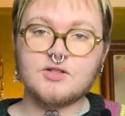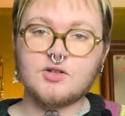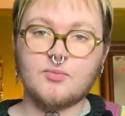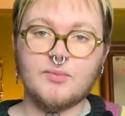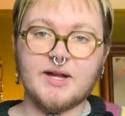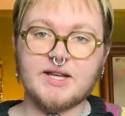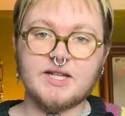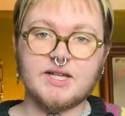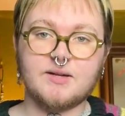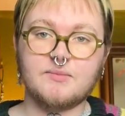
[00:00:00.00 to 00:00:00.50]

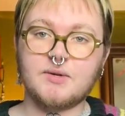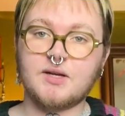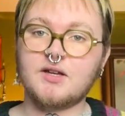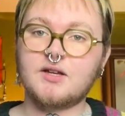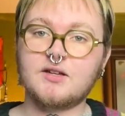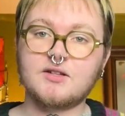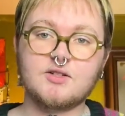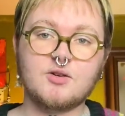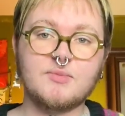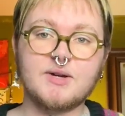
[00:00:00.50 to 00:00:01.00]
mind him.
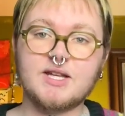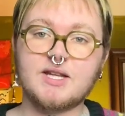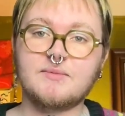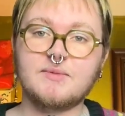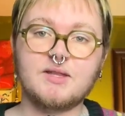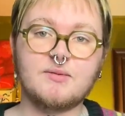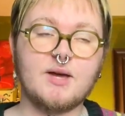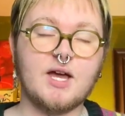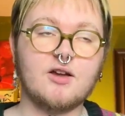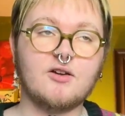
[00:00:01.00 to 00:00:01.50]
Don't mind him
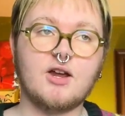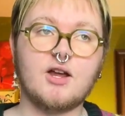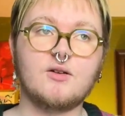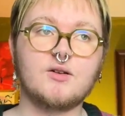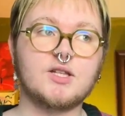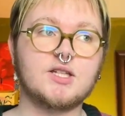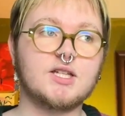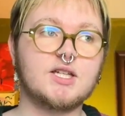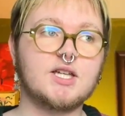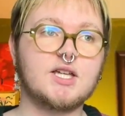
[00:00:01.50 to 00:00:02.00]
in the
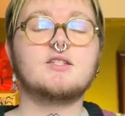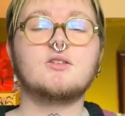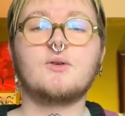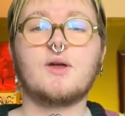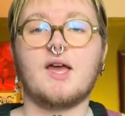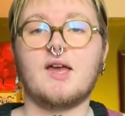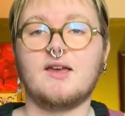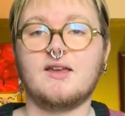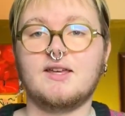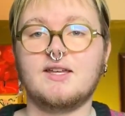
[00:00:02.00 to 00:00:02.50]
background. He's
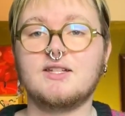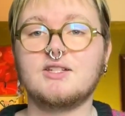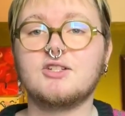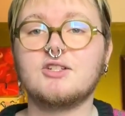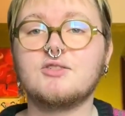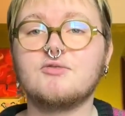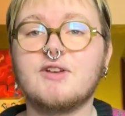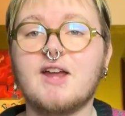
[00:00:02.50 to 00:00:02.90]
okay. He's just